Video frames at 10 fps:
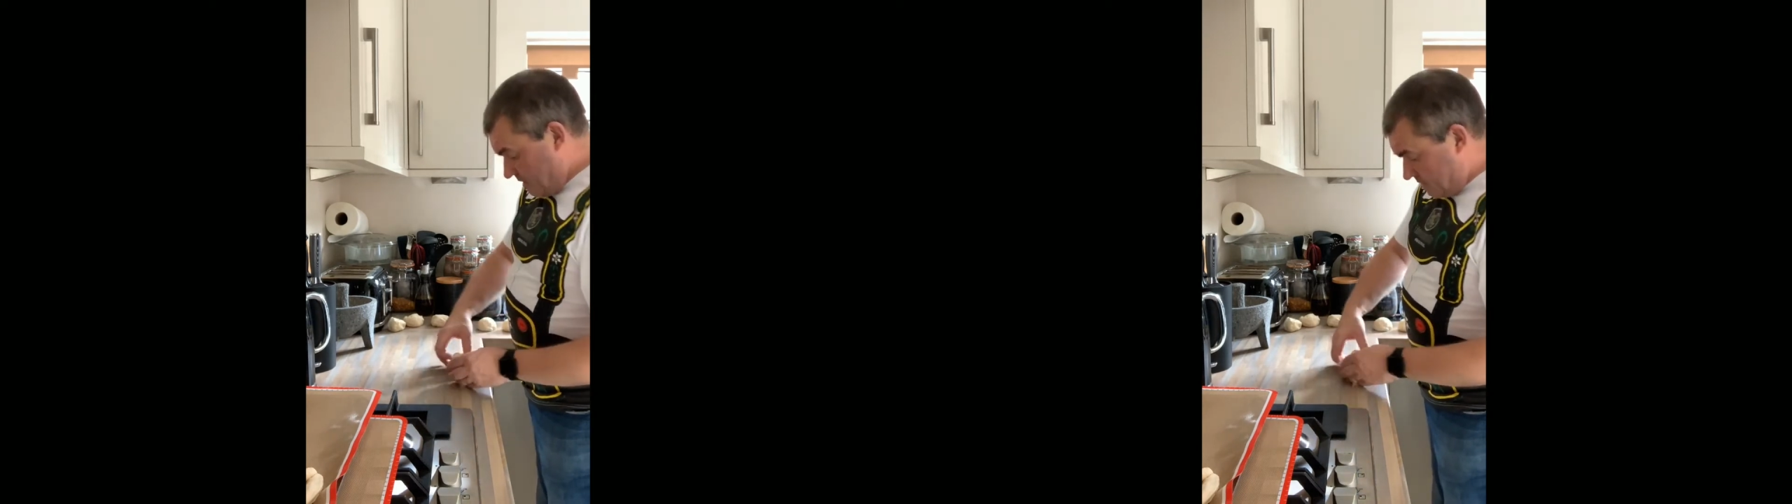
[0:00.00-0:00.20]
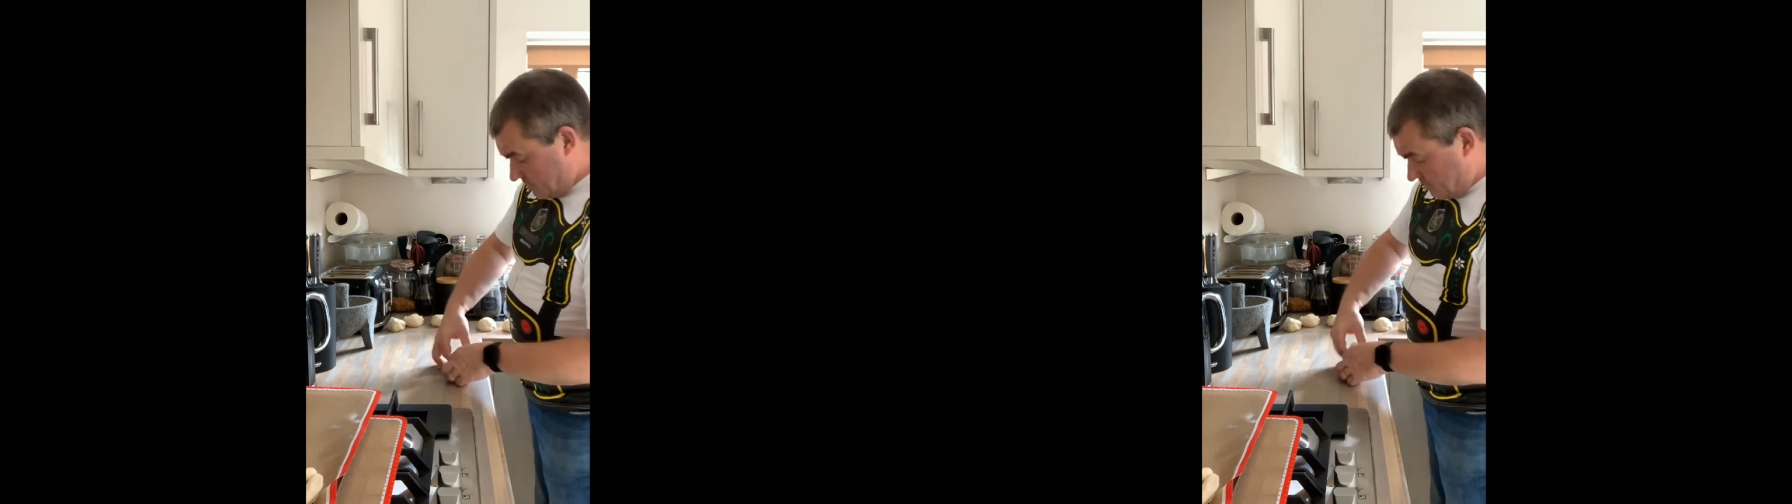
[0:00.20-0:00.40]

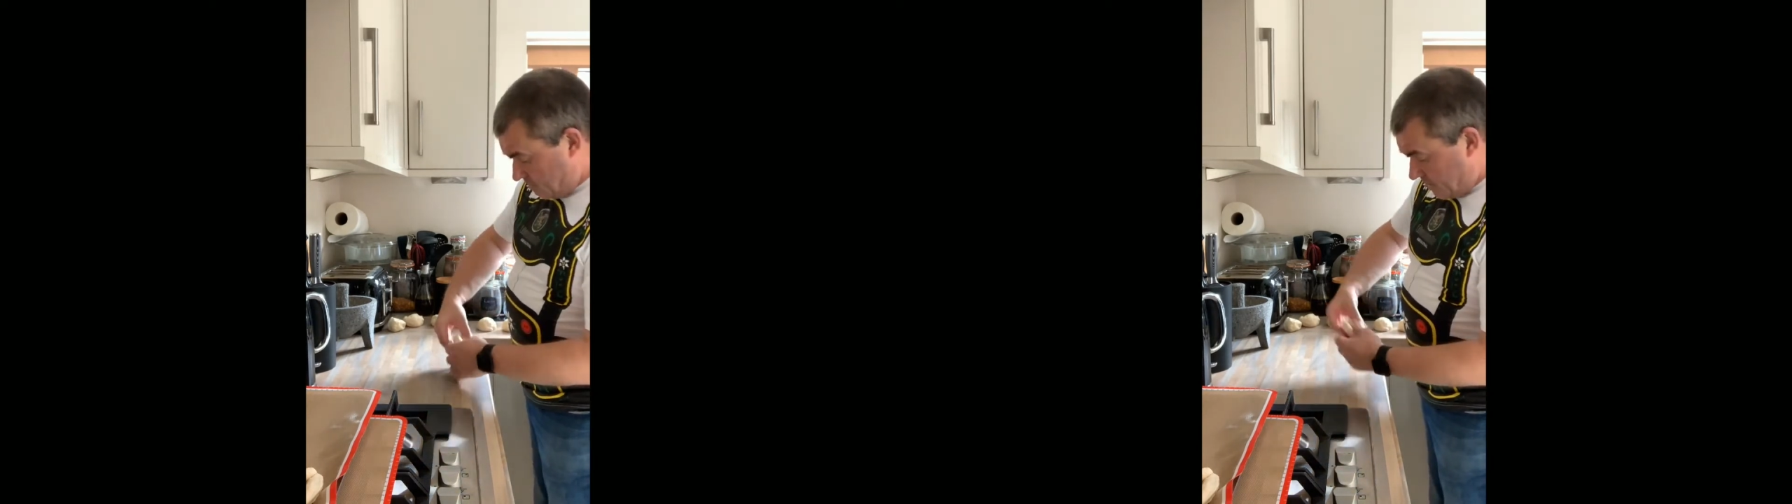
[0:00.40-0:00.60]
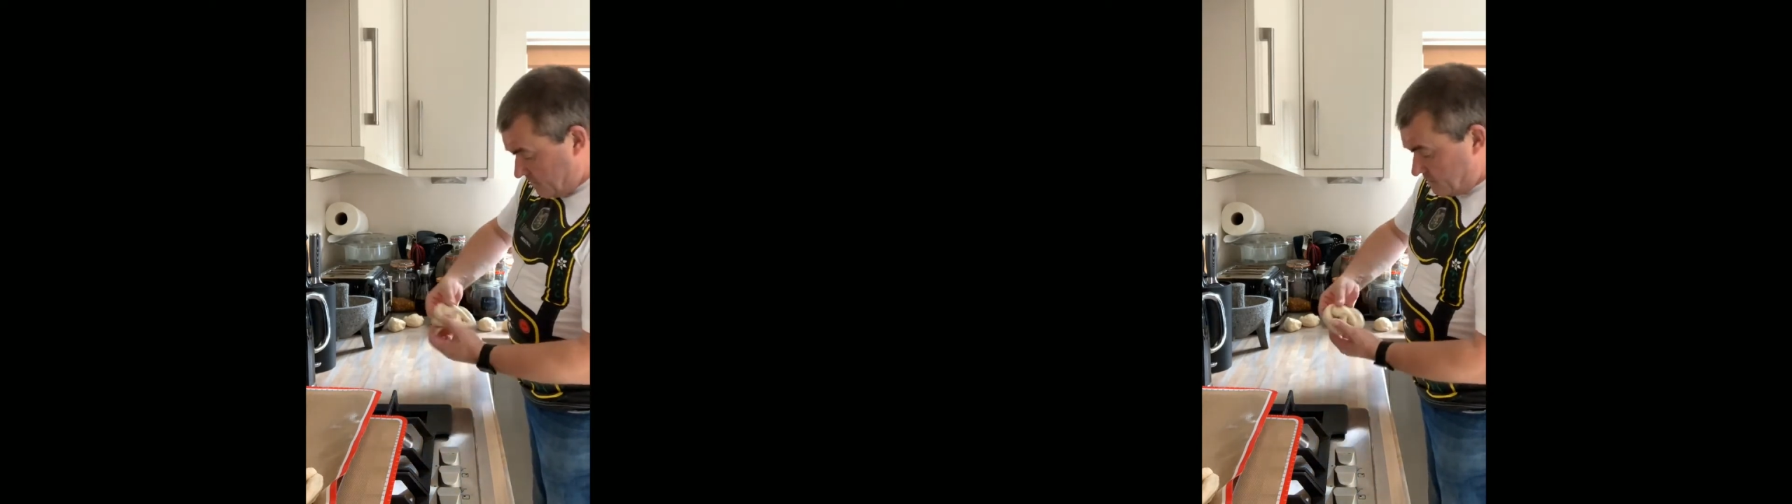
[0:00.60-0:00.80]
to the
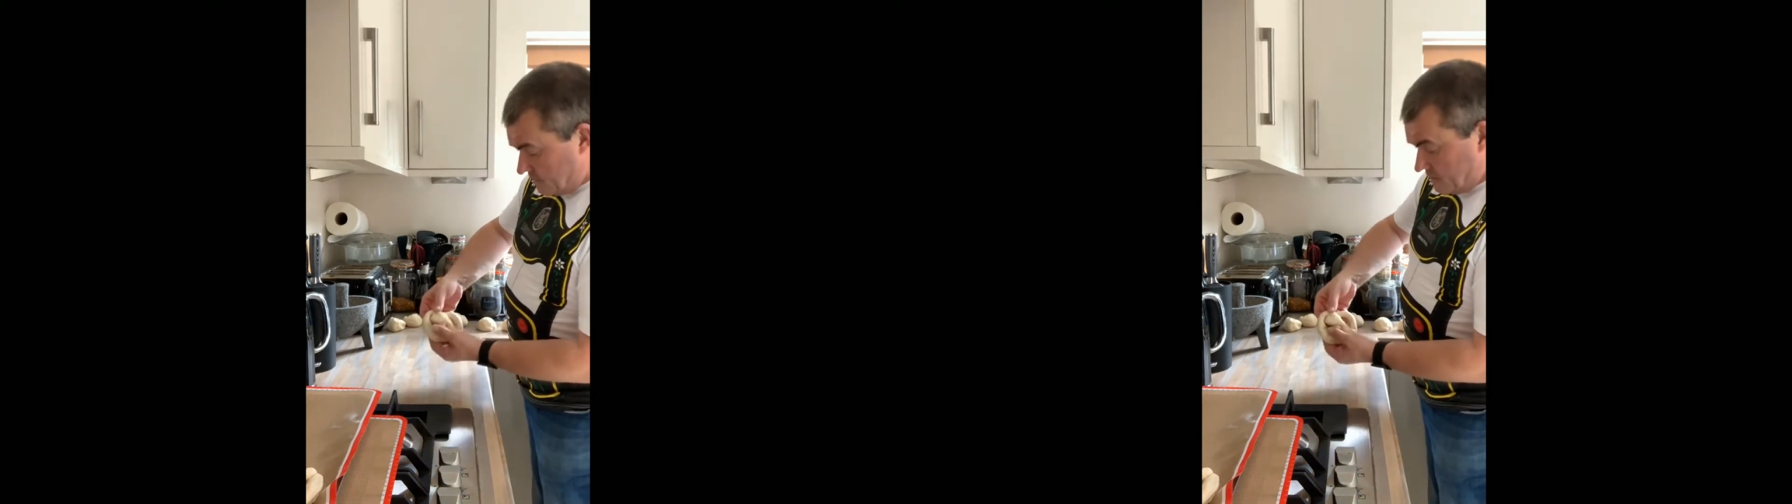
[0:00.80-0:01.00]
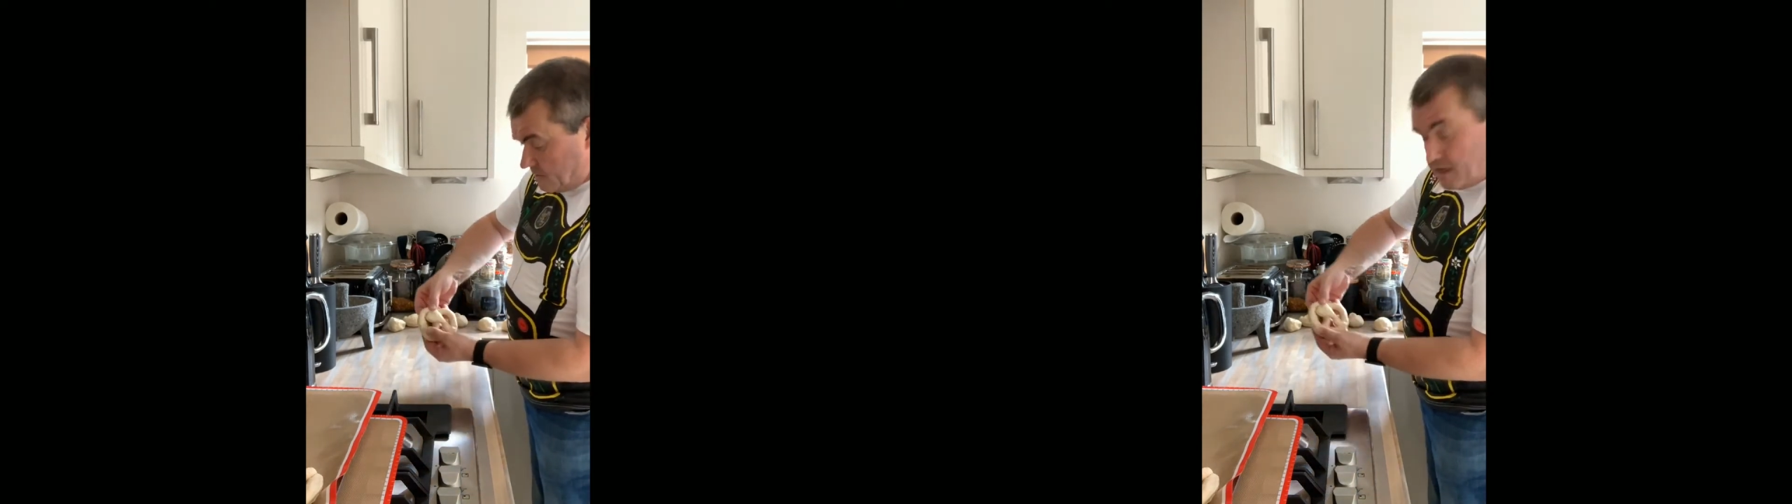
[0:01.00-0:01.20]
base
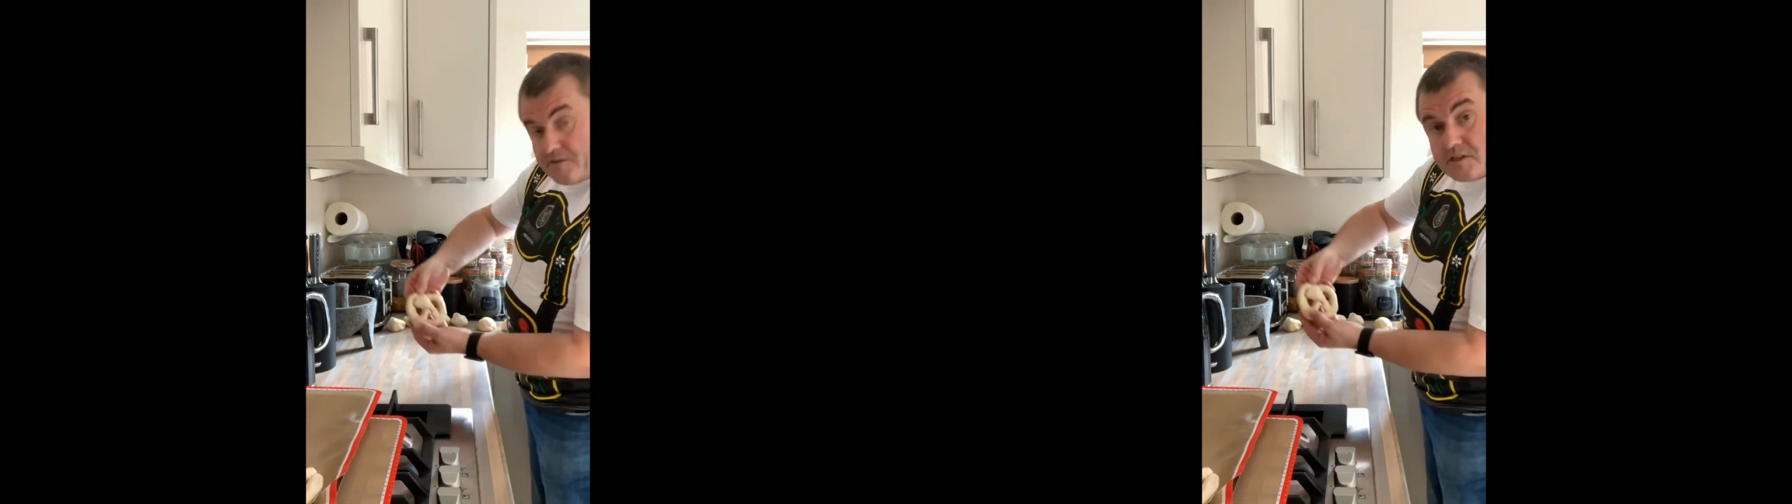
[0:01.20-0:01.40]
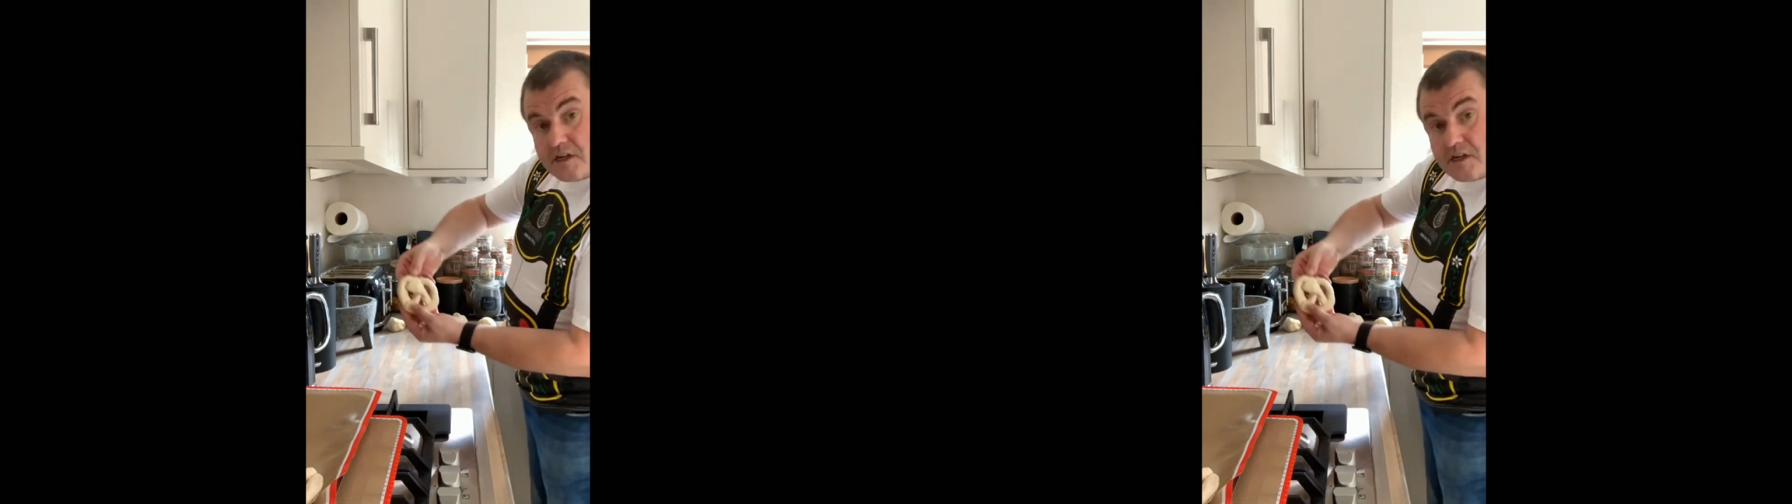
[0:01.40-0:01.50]
to give us our